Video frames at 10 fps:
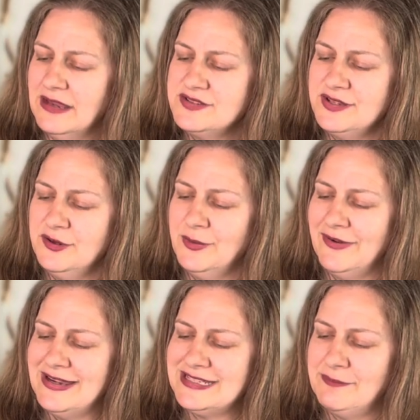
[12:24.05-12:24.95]
to where
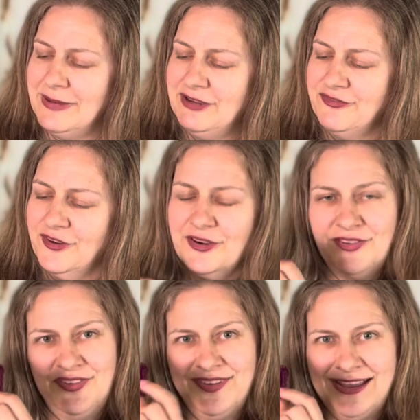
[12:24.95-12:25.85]
I did my
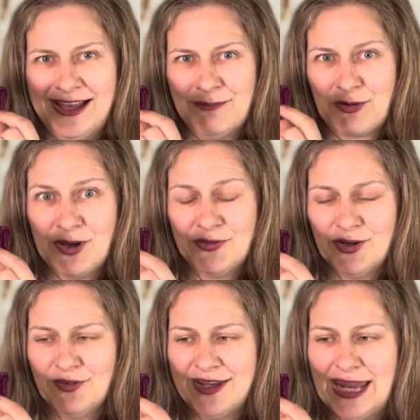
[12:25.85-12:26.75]
first
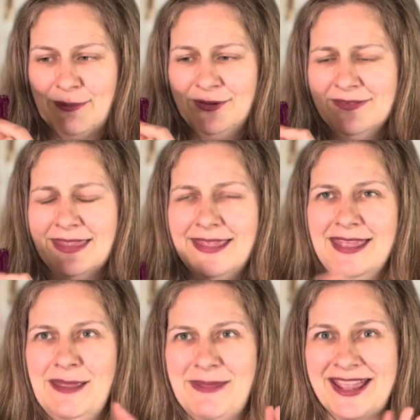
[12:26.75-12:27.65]
crossover cable,
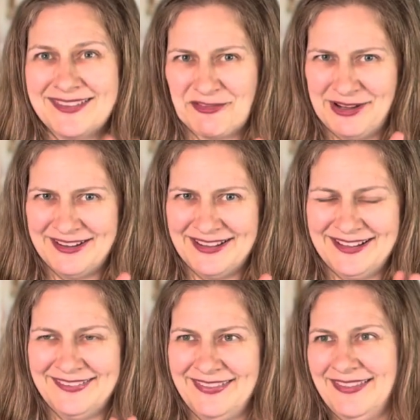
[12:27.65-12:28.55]
because I realized